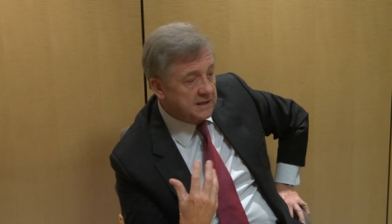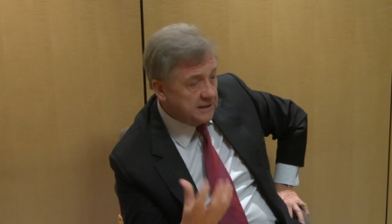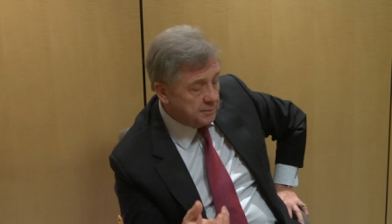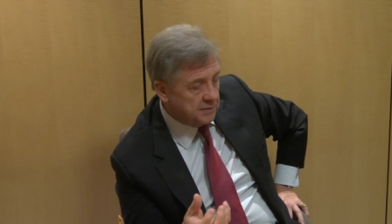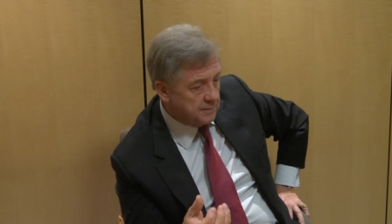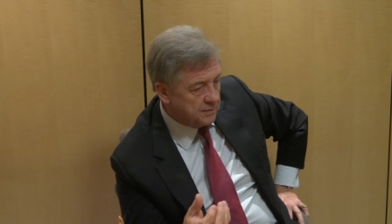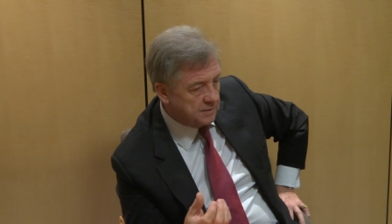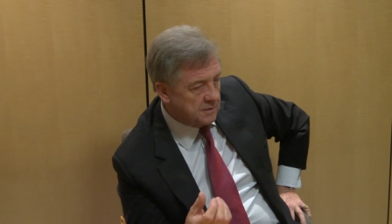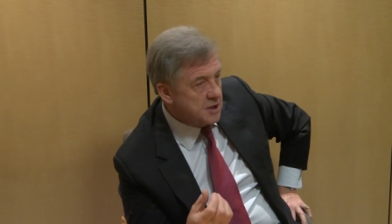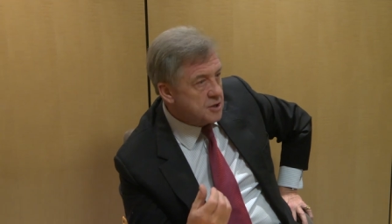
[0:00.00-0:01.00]
need
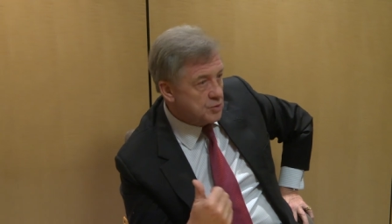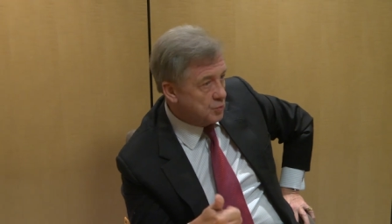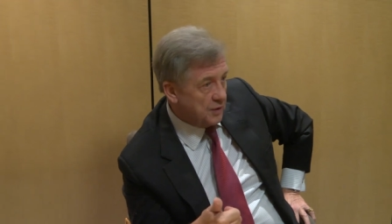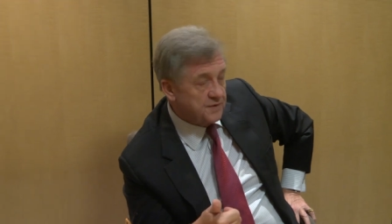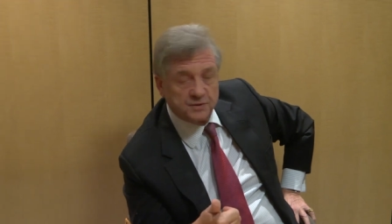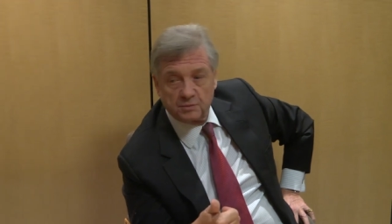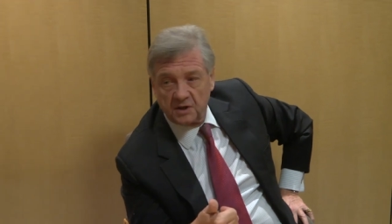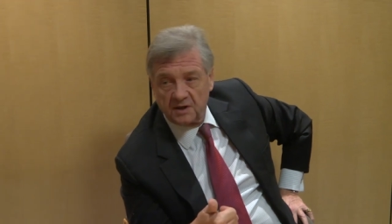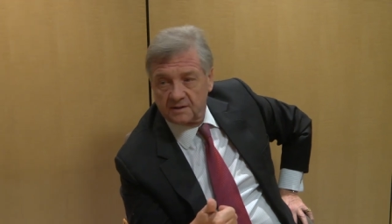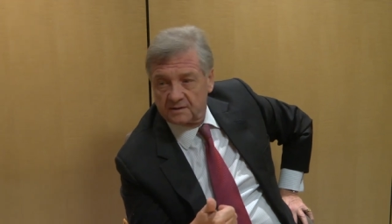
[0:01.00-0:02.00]
people who want to
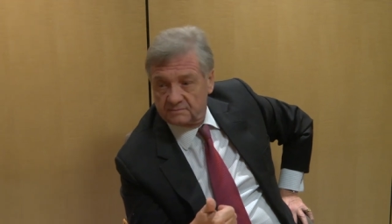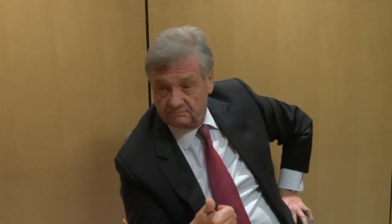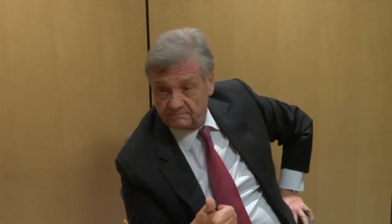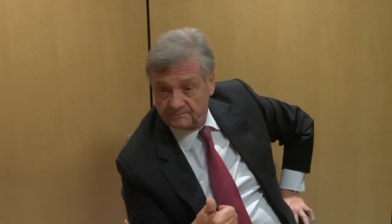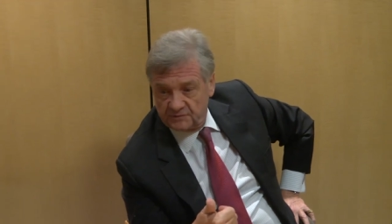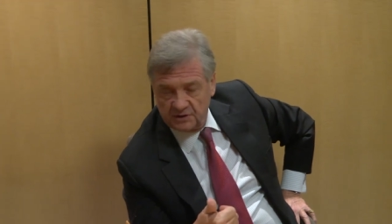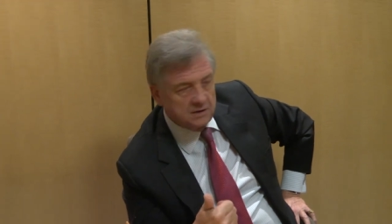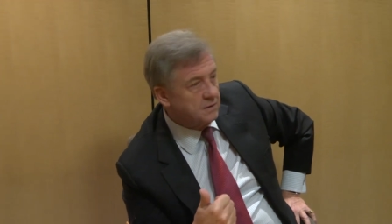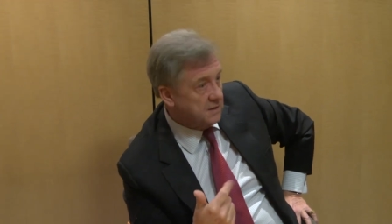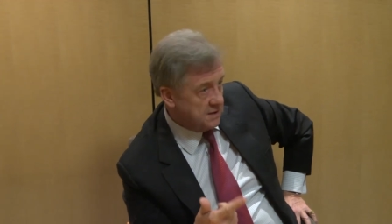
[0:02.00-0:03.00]
work, you
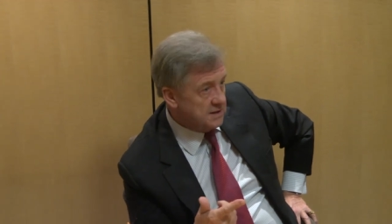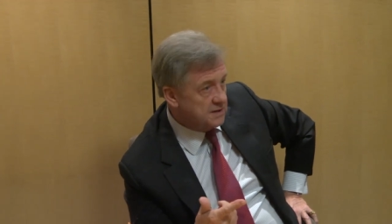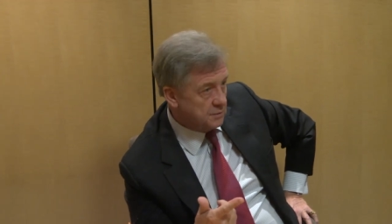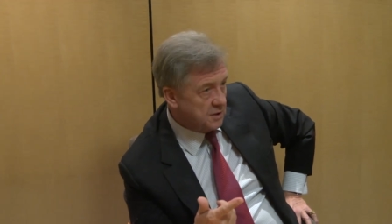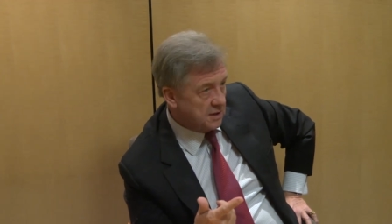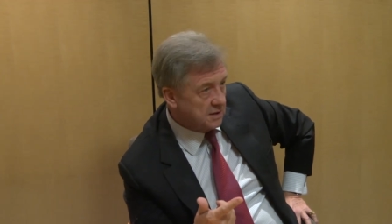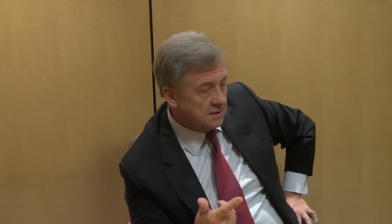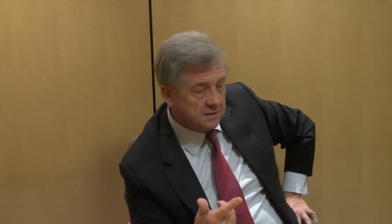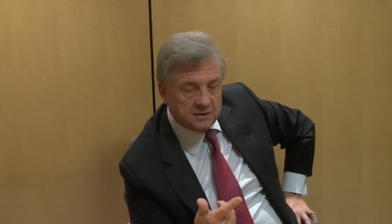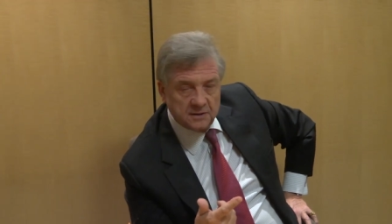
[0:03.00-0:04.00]
know, keen to work,
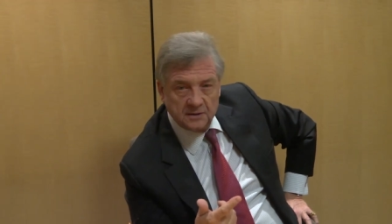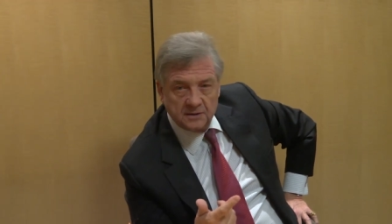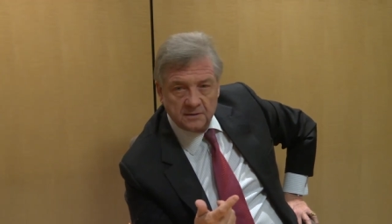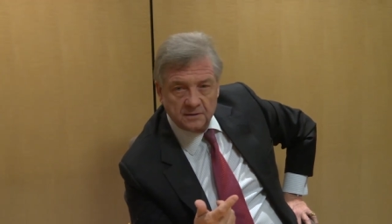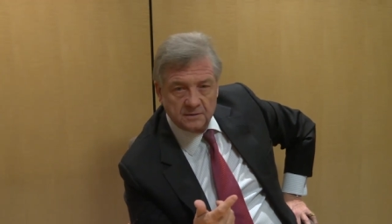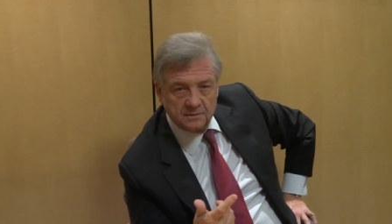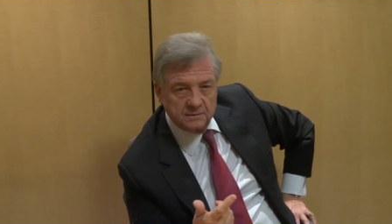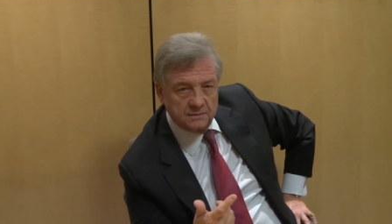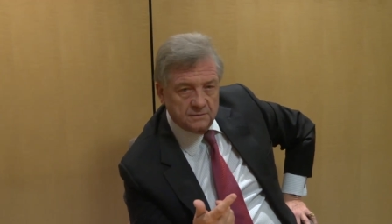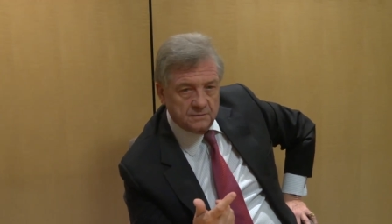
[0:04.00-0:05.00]

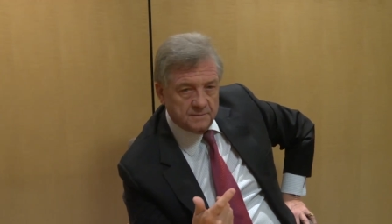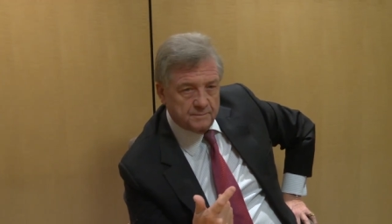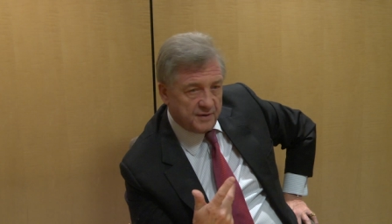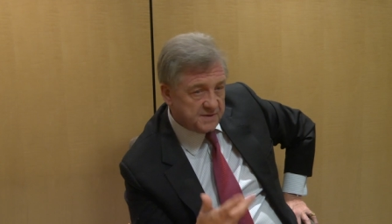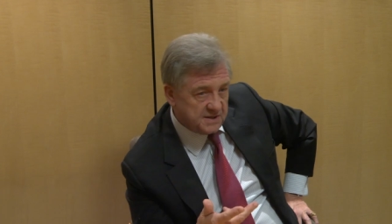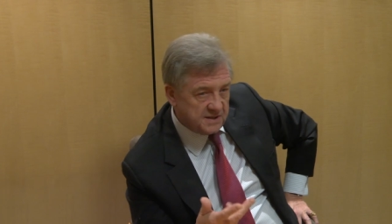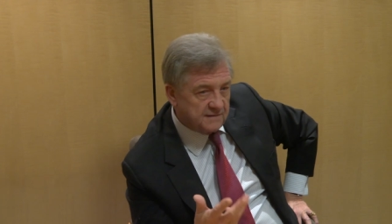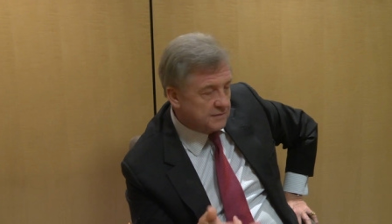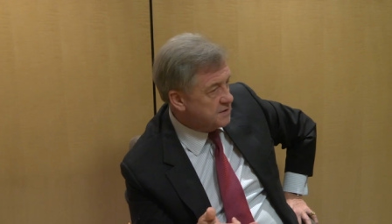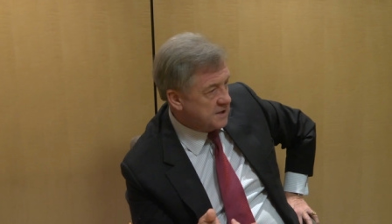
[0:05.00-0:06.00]
who, who are
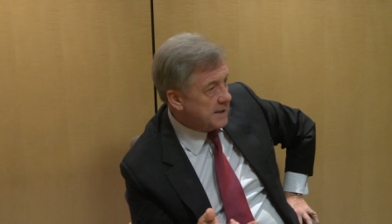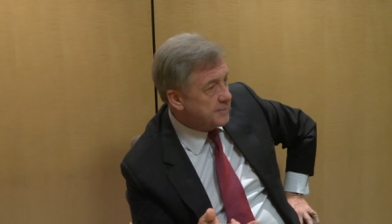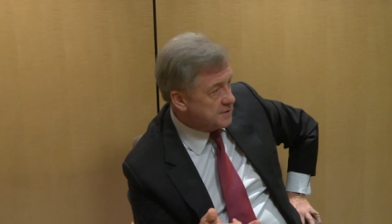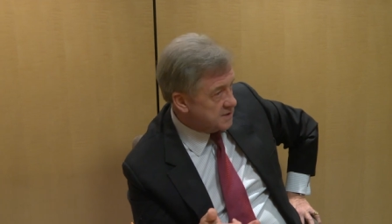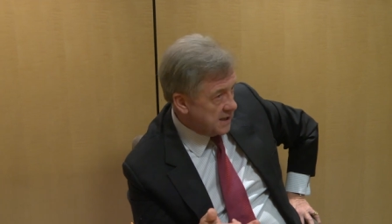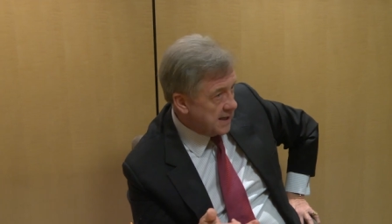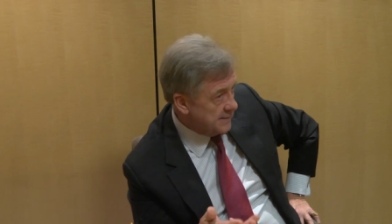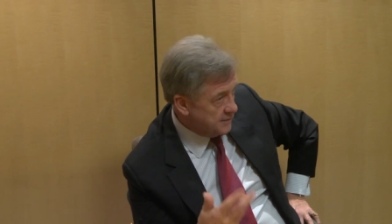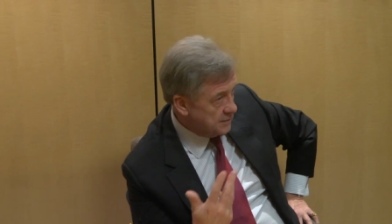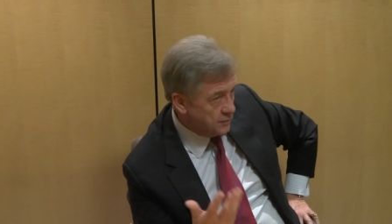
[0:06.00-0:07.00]
positive and who turn up on
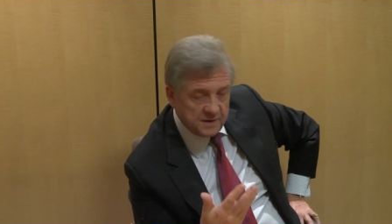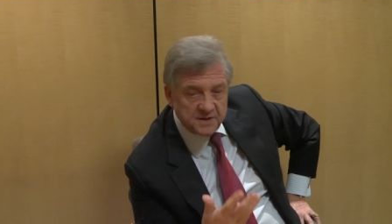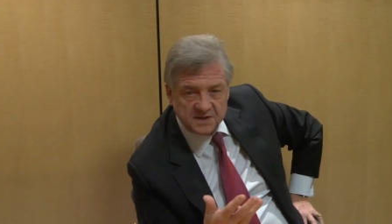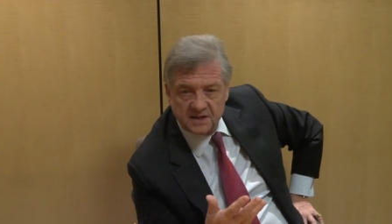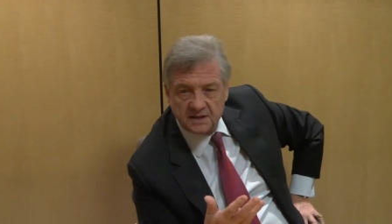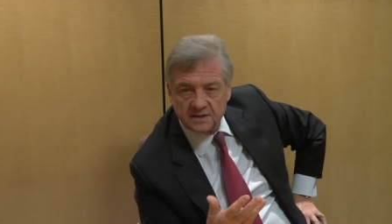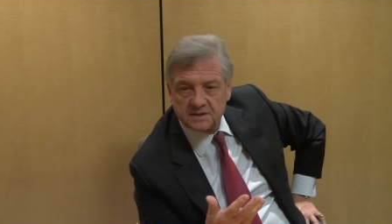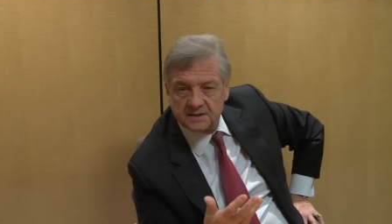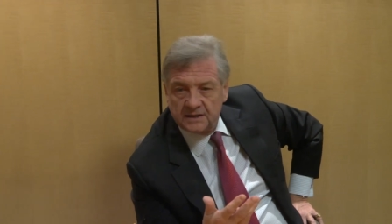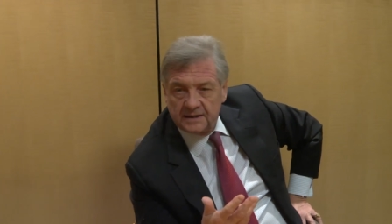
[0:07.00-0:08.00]
time and all those things.